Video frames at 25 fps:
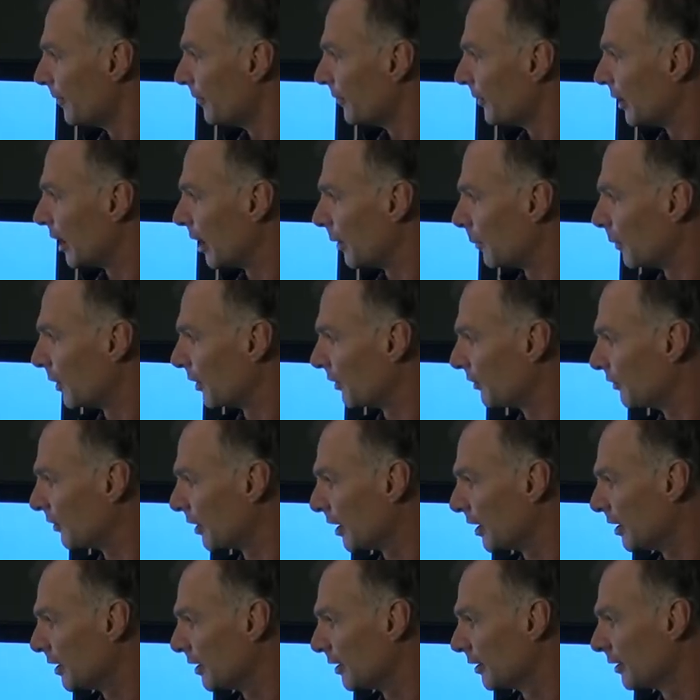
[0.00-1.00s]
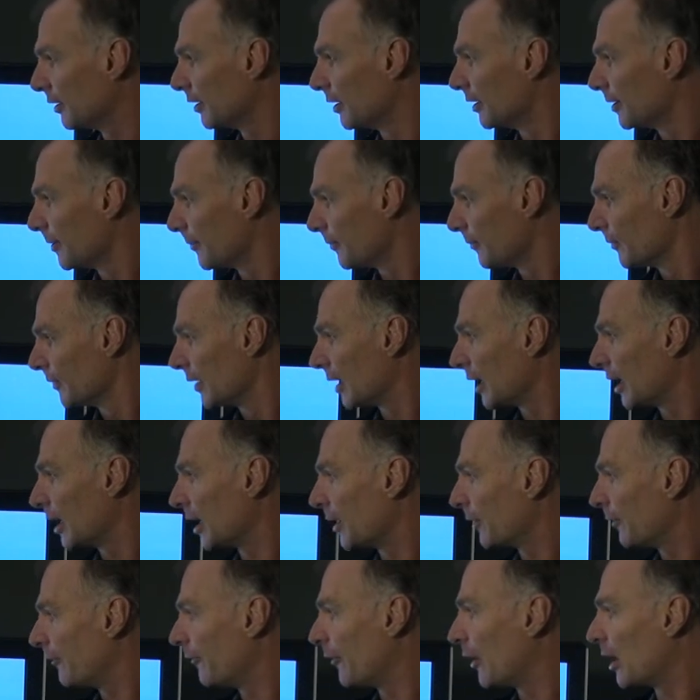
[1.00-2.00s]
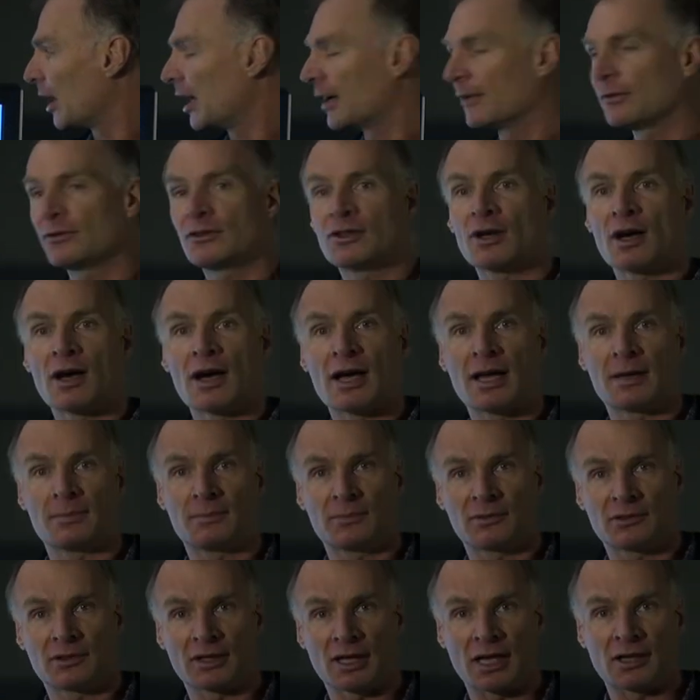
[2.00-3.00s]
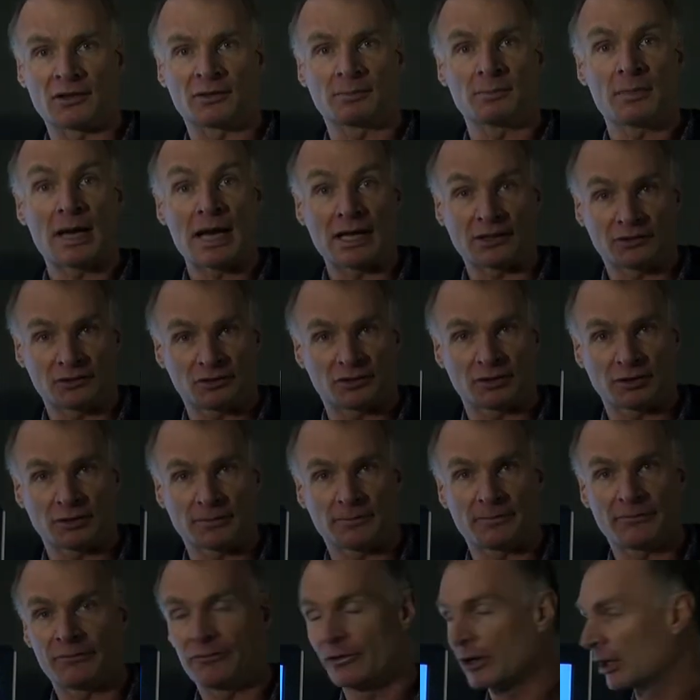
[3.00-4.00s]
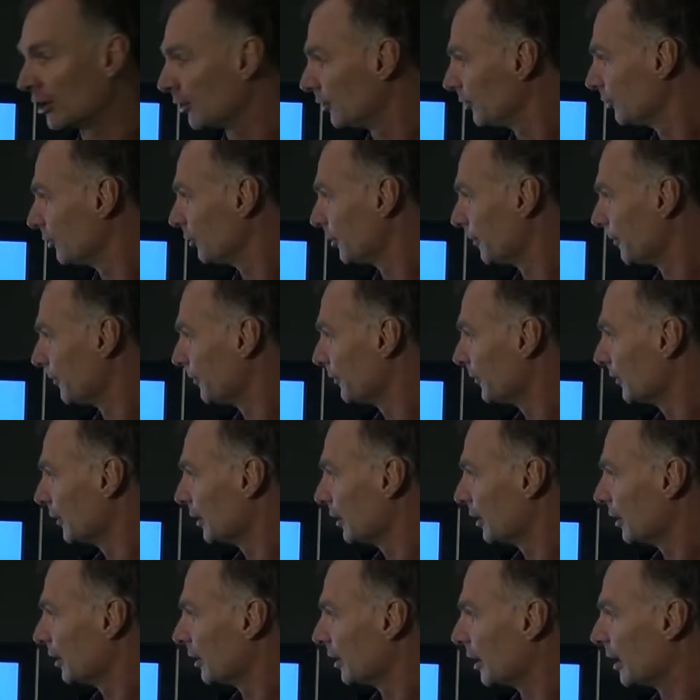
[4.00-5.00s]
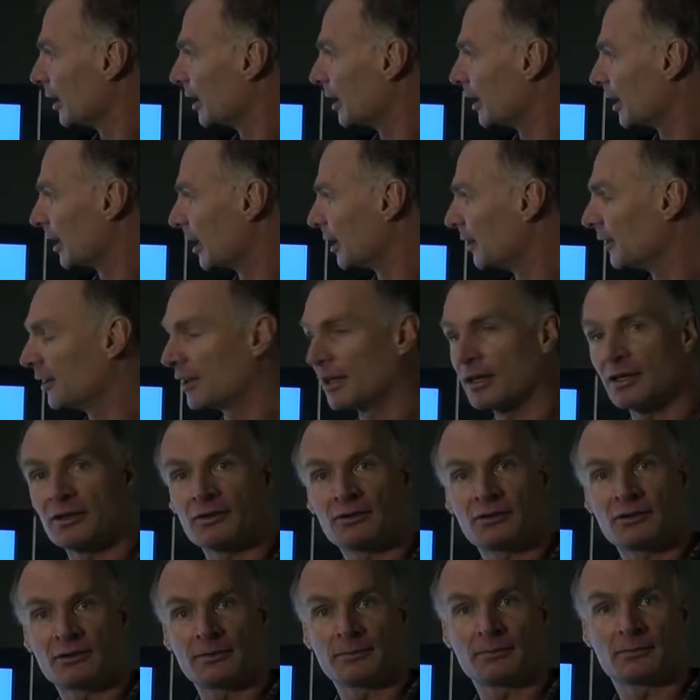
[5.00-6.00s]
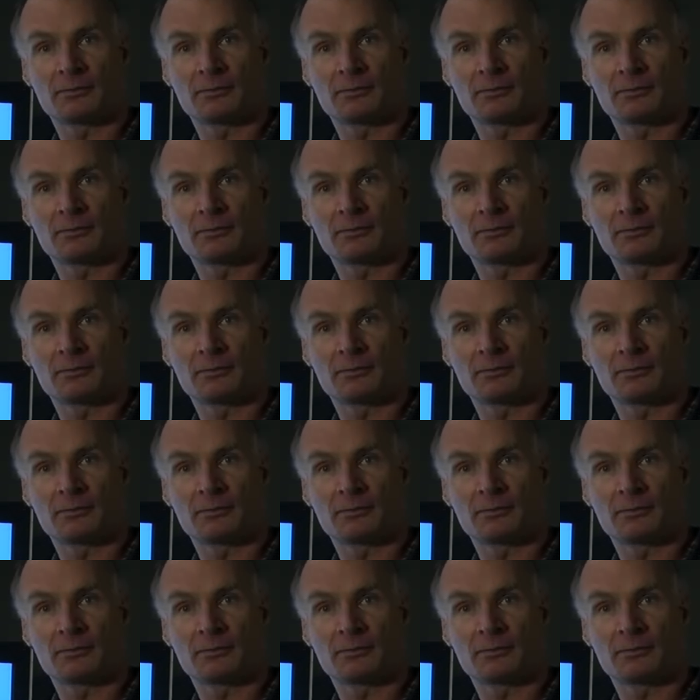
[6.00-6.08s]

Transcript: that we're seeing 5 times as much fish in these